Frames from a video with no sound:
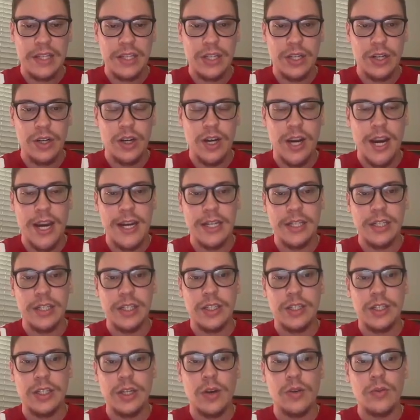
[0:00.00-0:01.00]
year. I
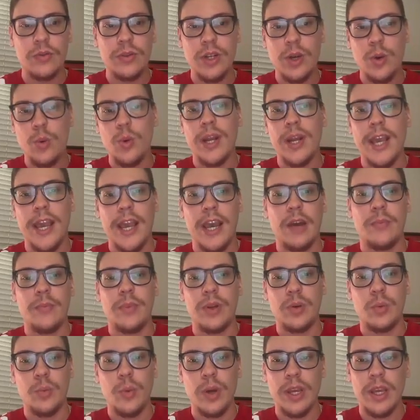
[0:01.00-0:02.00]
don't know what happened
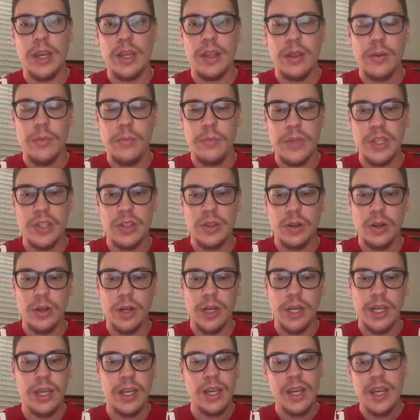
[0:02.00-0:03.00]
with
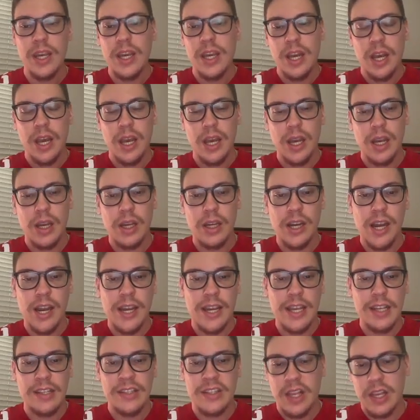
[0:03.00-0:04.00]
Missouri. I
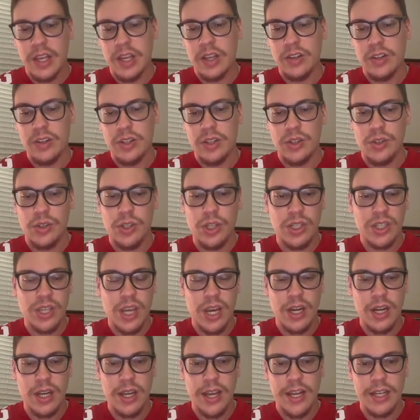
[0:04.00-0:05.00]
guess they could just kind
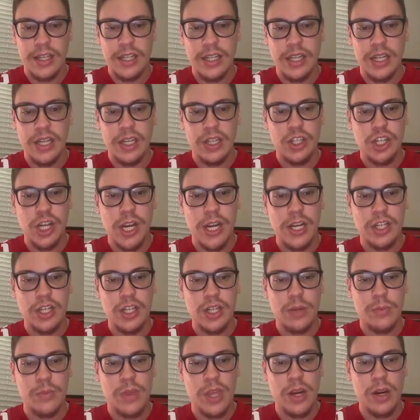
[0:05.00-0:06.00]
of had to change
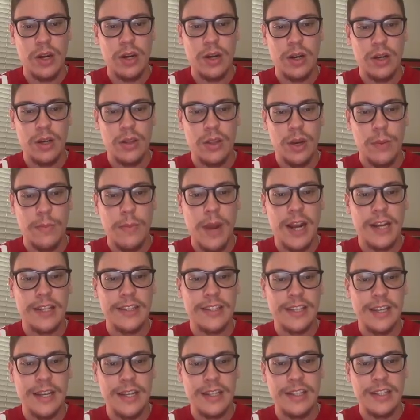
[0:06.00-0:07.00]
up their
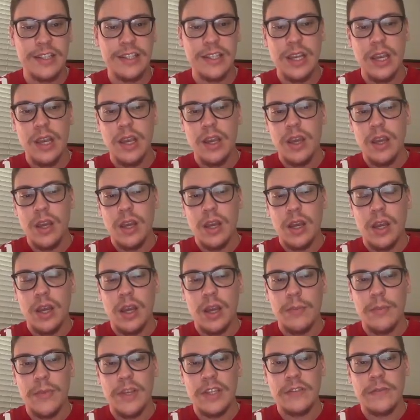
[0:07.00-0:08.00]
mindsets
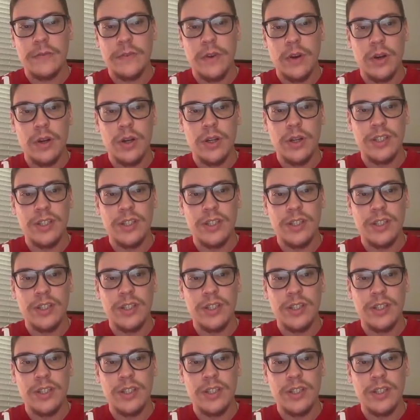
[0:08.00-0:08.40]
as far as